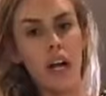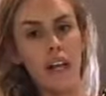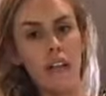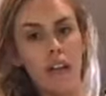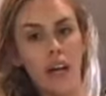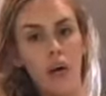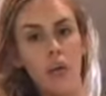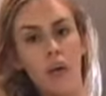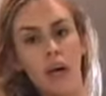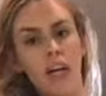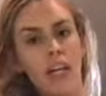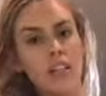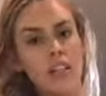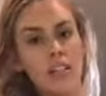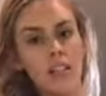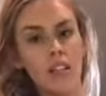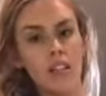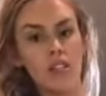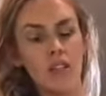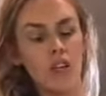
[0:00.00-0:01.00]
then I waited
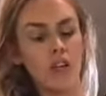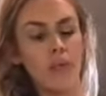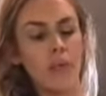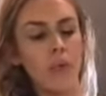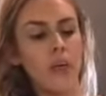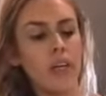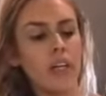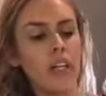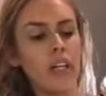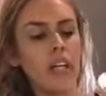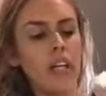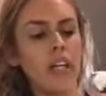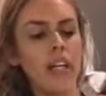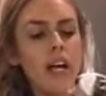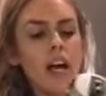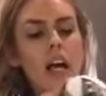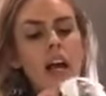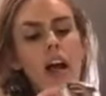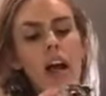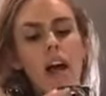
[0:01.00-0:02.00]
till it started boiling,
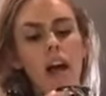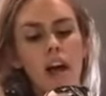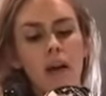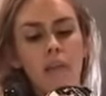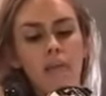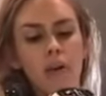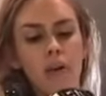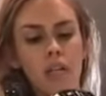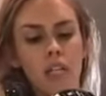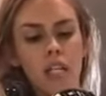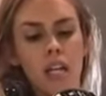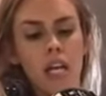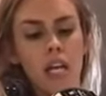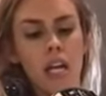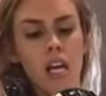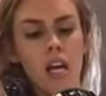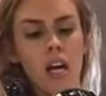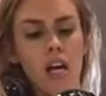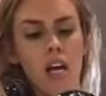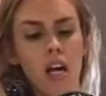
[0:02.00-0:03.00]
and I put
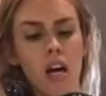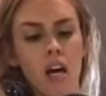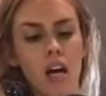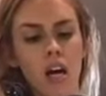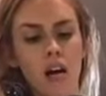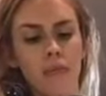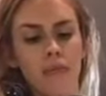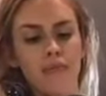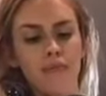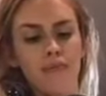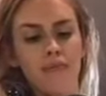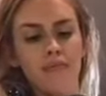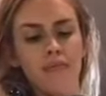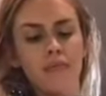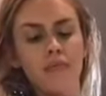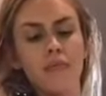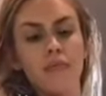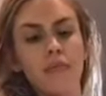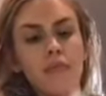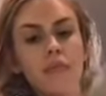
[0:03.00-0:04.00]
in
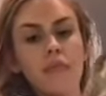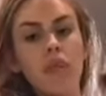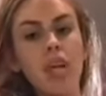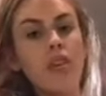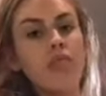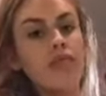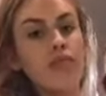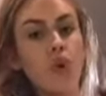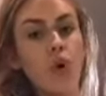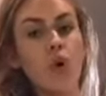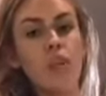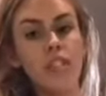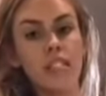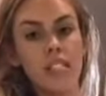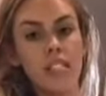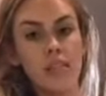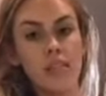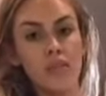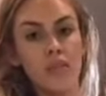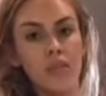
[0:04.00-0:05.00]
4
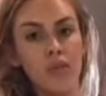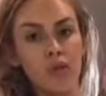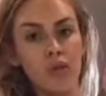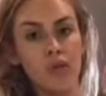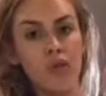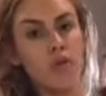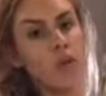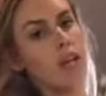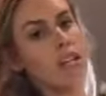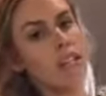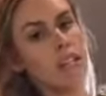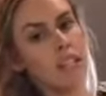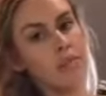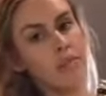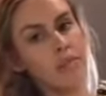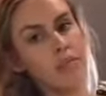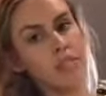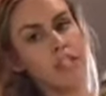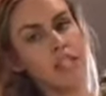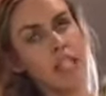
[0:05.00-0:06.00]
teaspoons. So it's 1
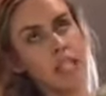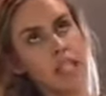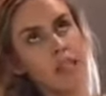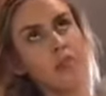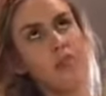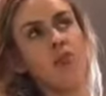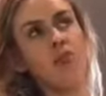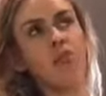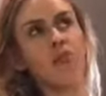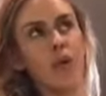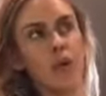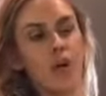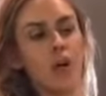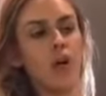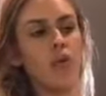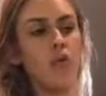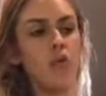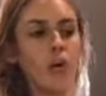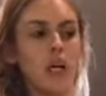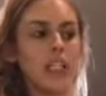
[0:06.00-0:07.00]
teaspoon
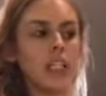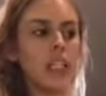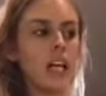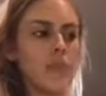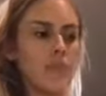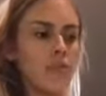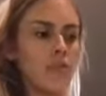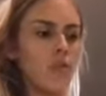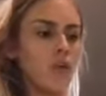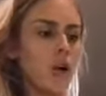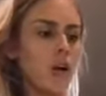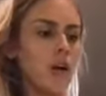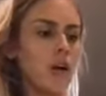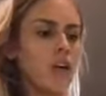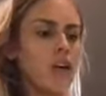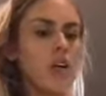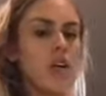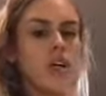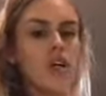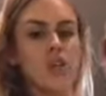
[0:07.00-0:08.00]
per 1 cup of water.
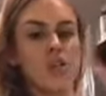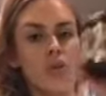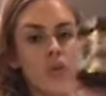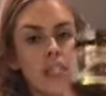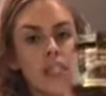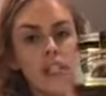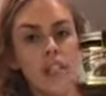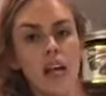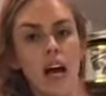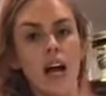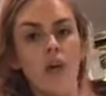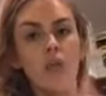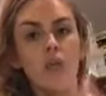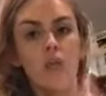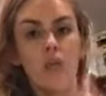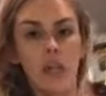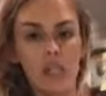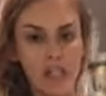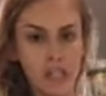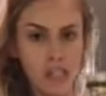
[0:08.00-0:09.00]
So I did that.
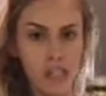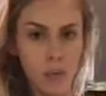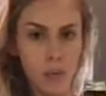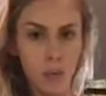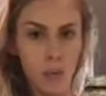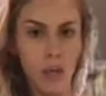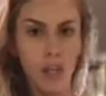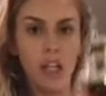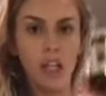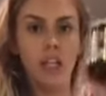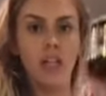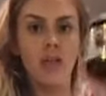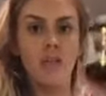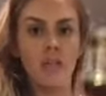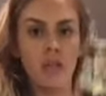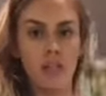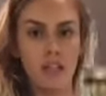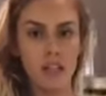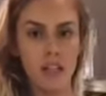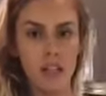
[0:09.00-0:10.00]
Once it's boiling, you
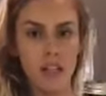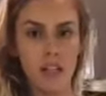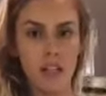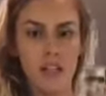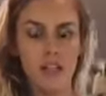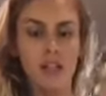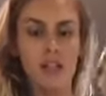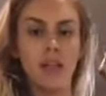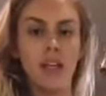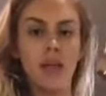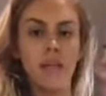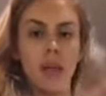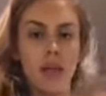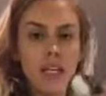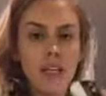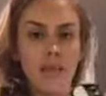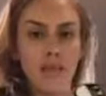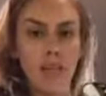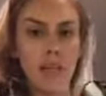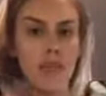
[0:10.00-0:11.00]
put this in. This is going to make
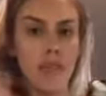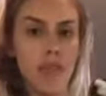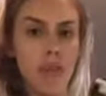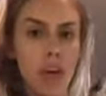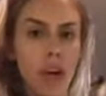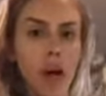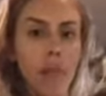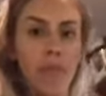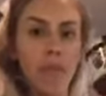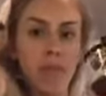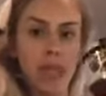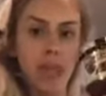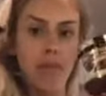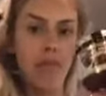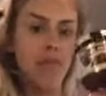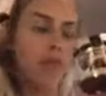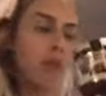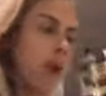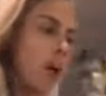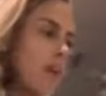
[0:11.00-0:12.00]
a
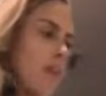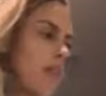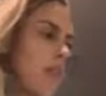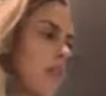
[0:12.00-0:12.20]
beef broth.